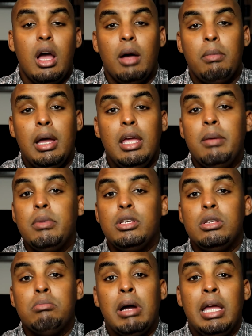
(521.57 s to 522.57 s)
My
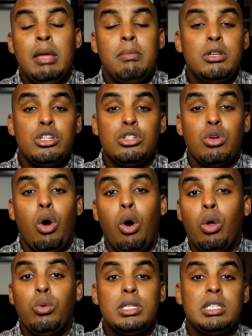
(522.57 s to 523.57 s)
images
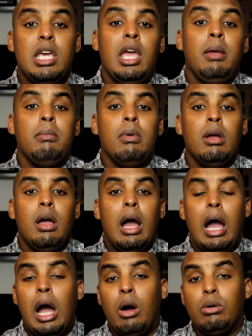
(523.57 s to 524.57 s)
always came
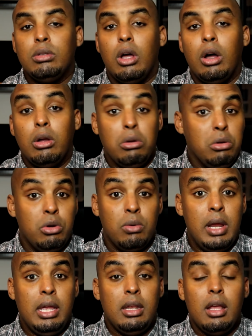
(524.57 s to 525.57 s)
out
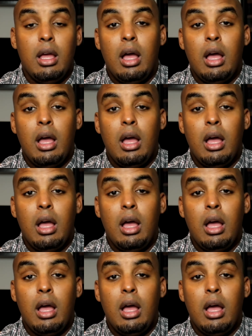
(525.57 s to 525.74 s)
great.